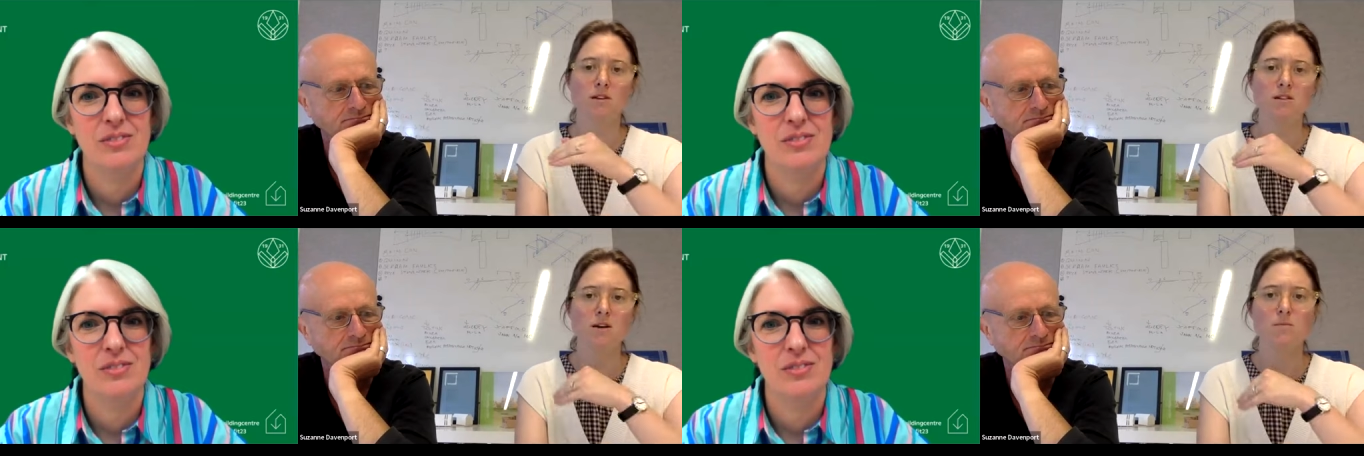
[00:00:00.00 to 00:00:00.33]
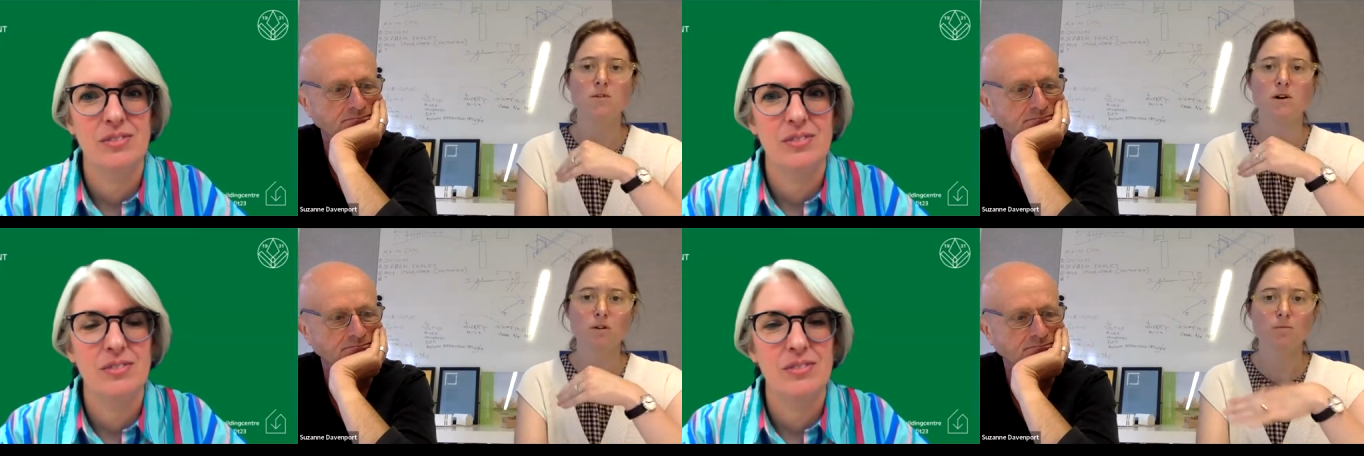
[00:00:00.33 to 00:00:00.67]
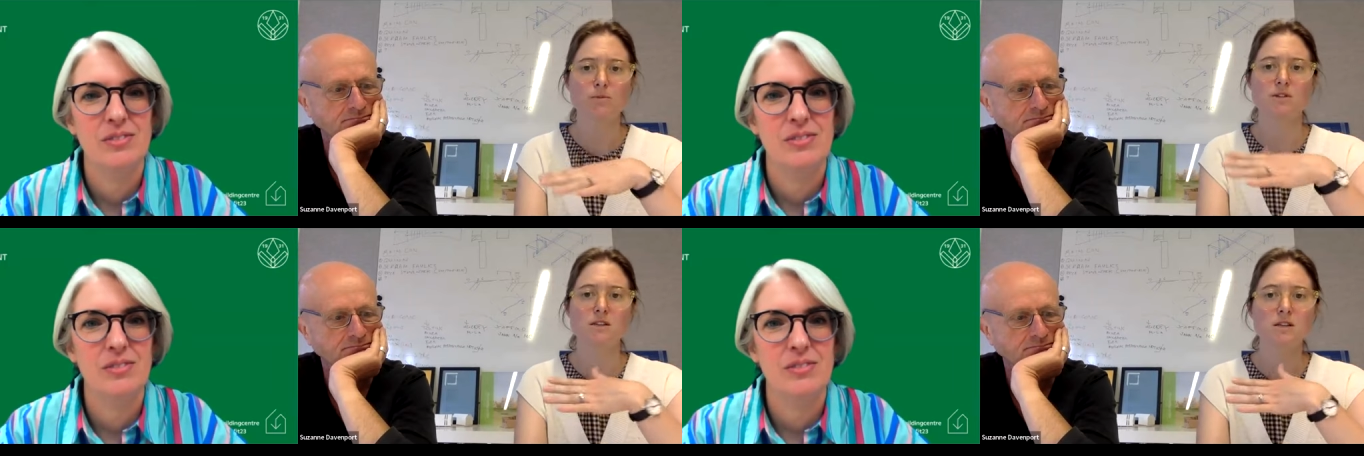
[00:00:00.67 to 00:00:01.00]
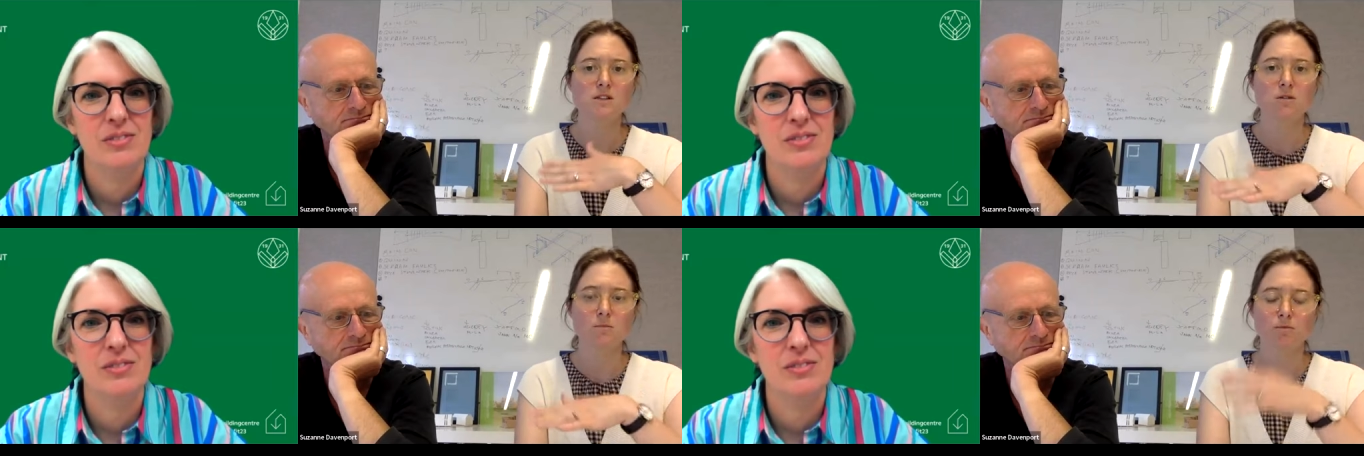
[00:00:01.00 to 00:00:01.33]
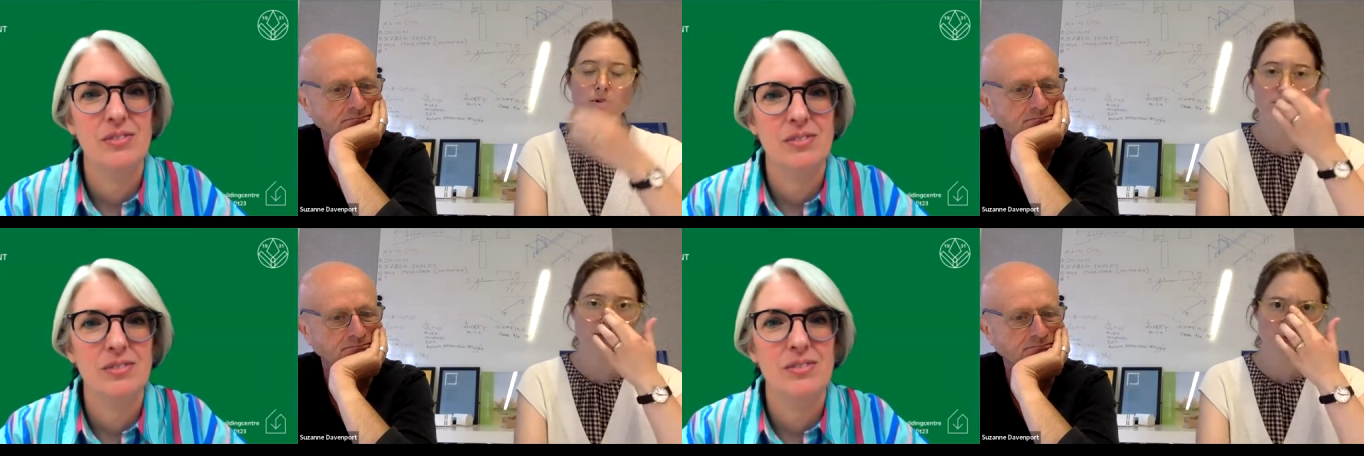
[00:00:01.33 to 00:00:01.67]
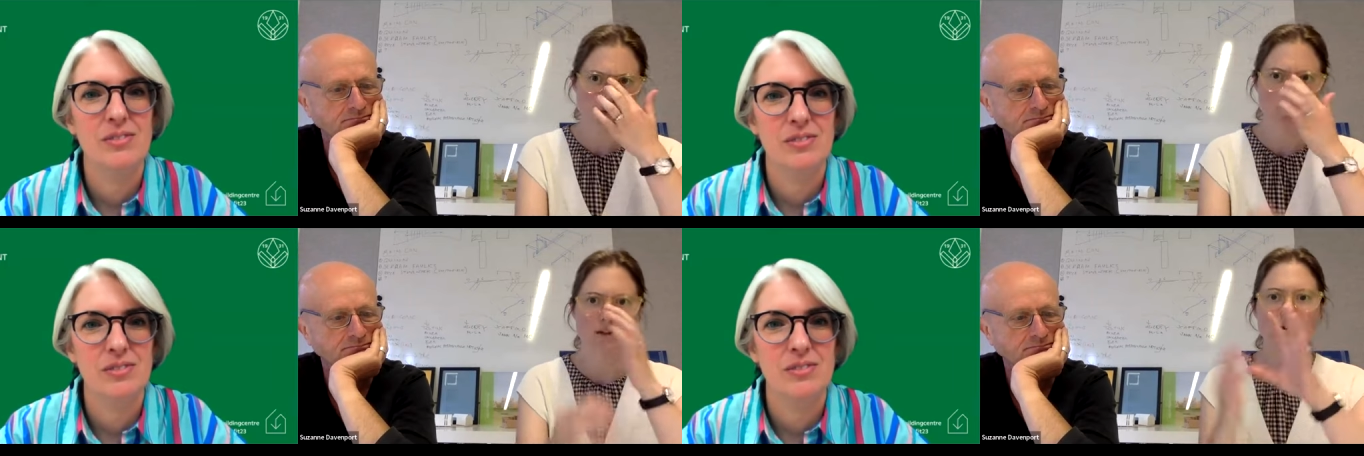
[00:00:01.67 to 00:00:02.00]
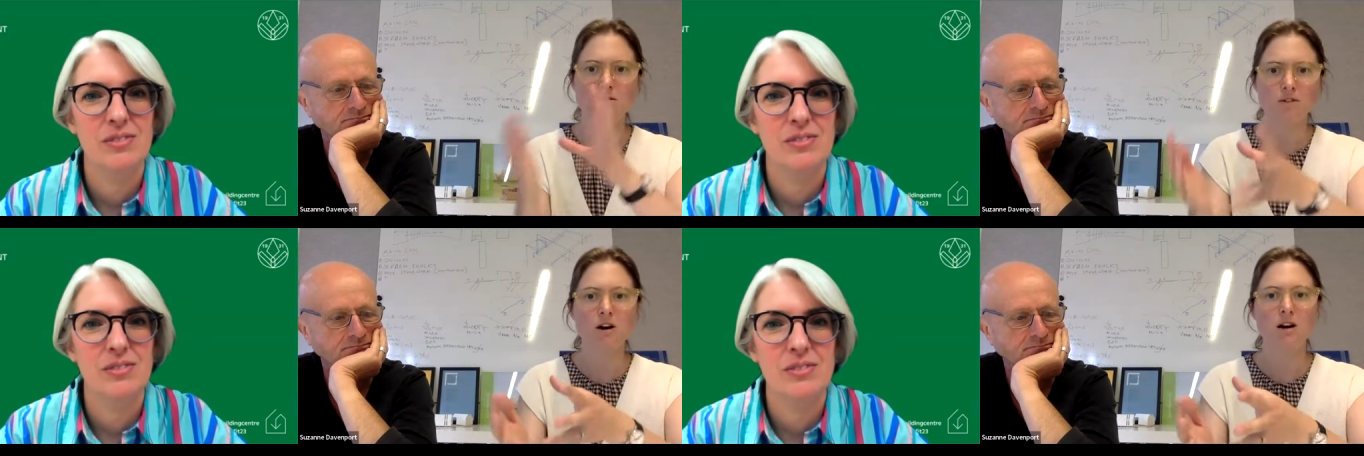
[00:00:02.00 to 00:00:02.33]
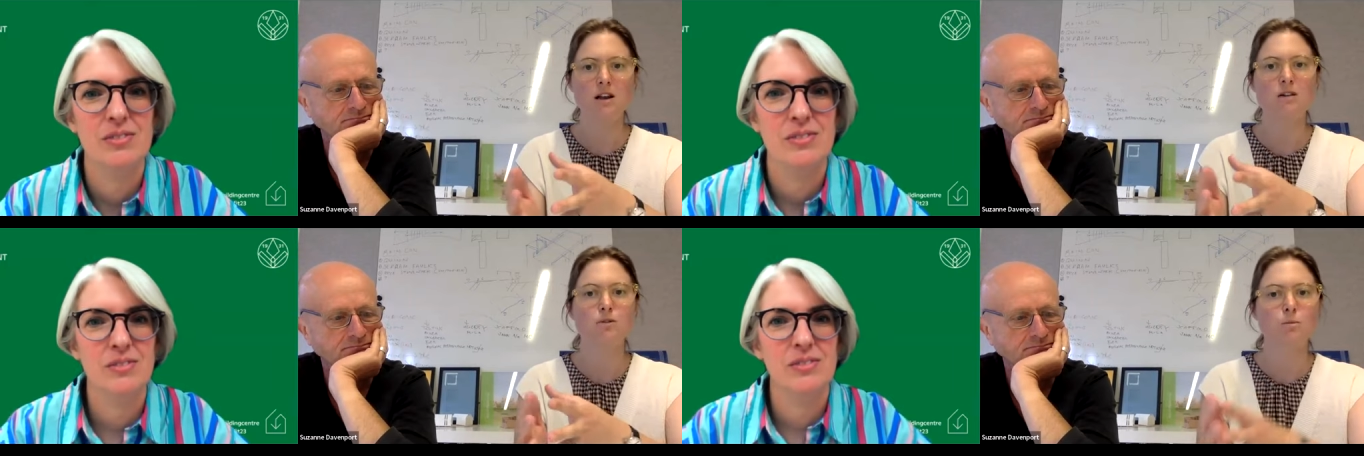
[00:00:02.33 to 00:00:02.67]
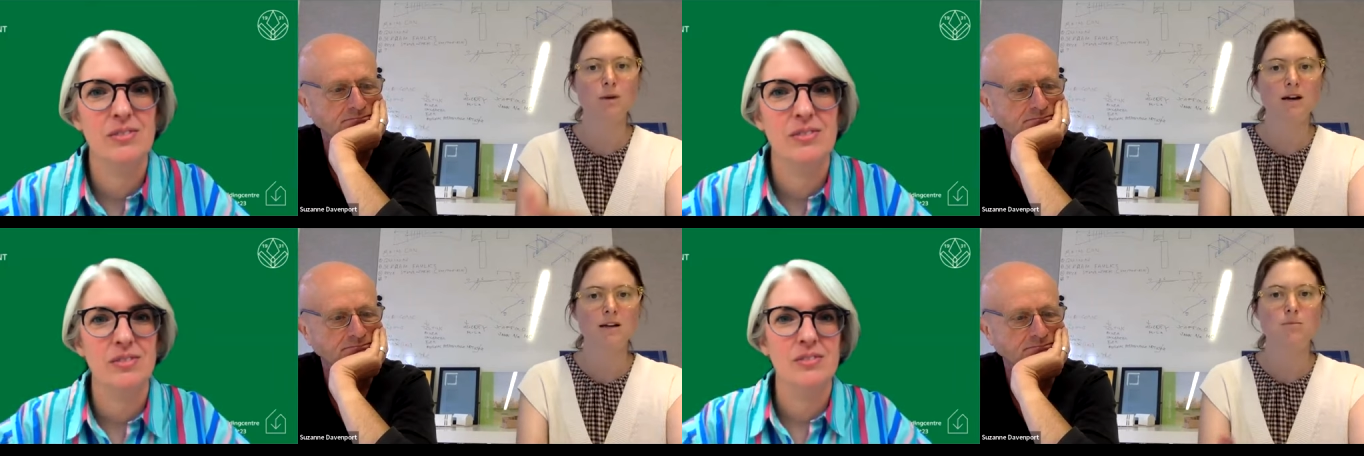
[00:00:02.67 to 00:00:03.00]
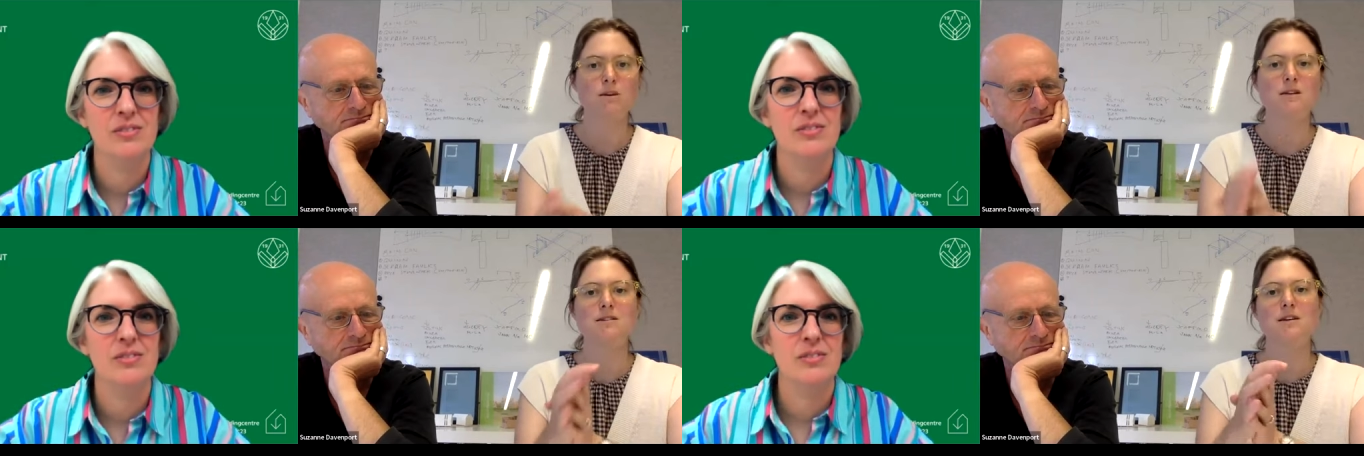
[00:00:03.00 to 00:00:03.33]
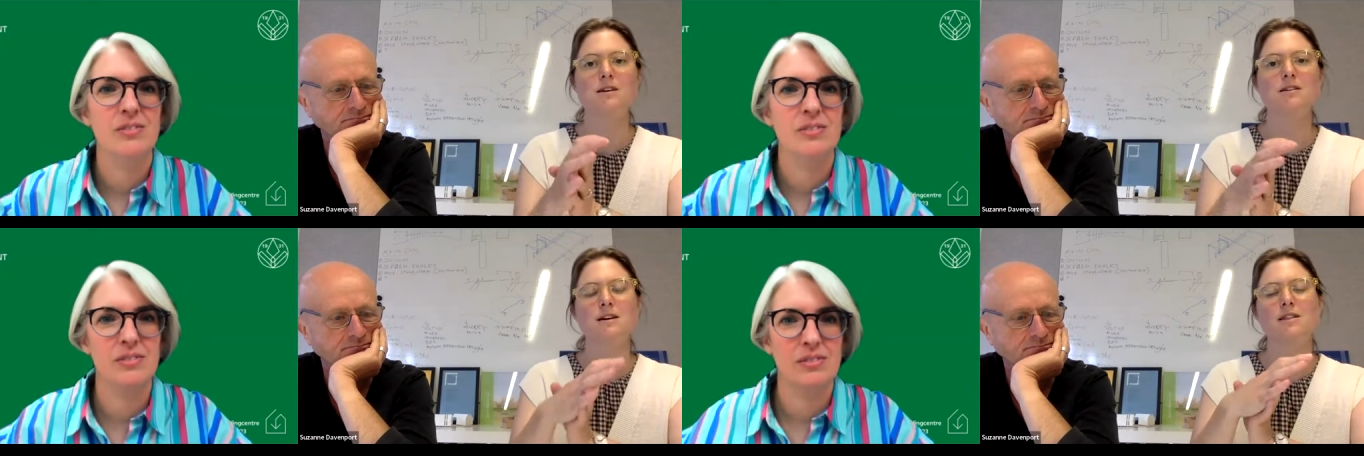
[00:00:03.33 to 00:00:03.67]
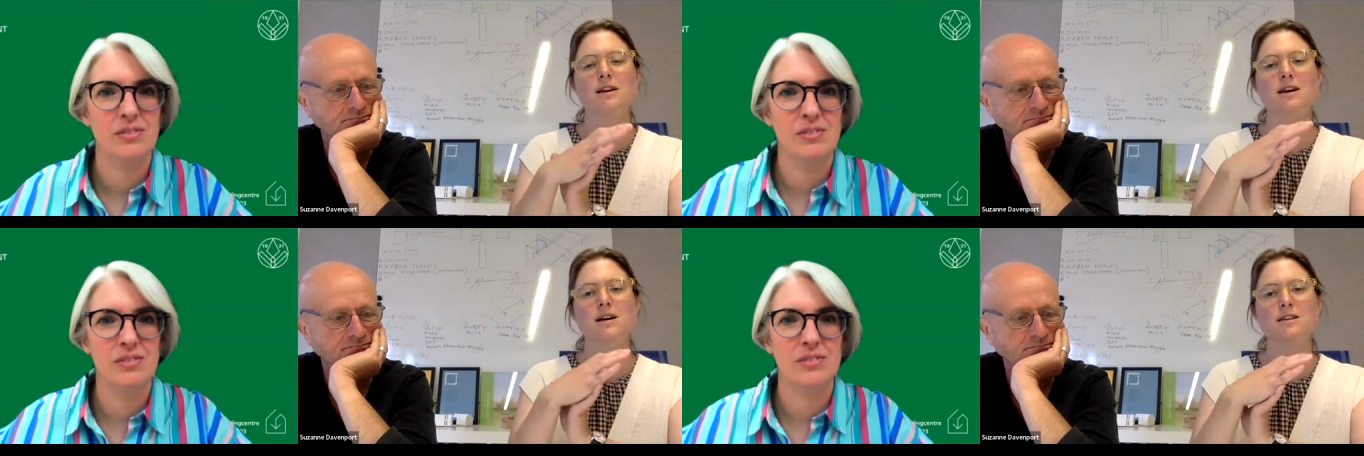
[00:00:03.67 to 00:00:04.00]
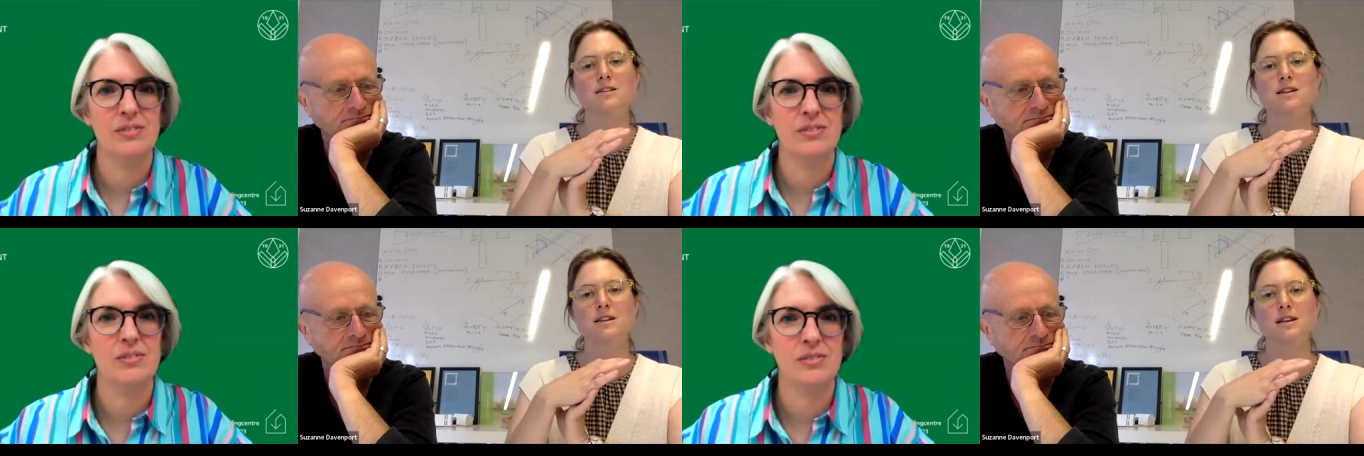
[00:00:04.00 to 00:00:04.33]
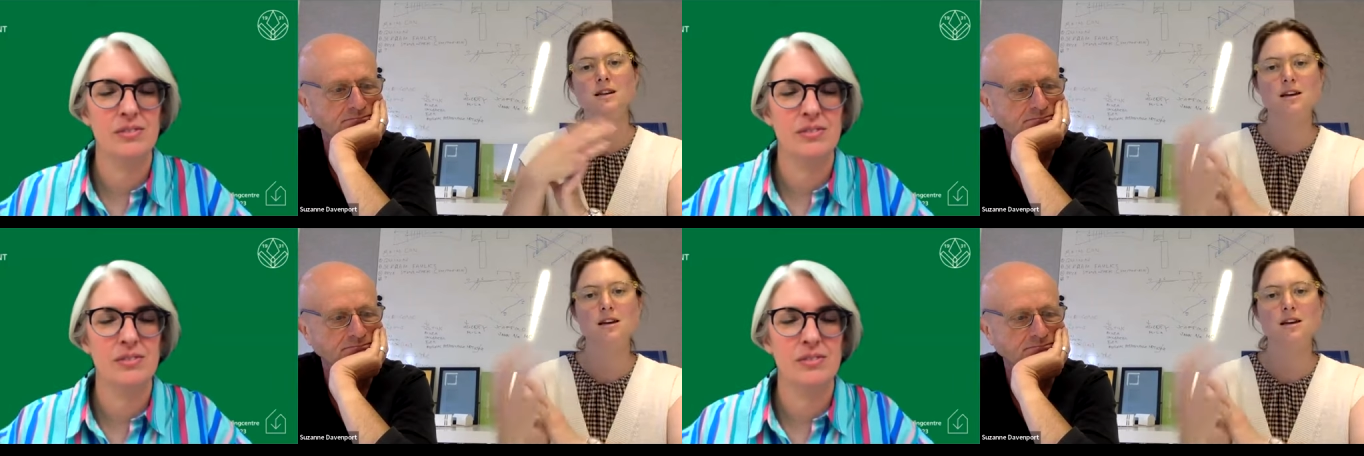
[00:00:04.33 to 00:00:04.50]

Speaker 1: in terms of kind of procedure and process, we kind of high level planning meetings. And then actually the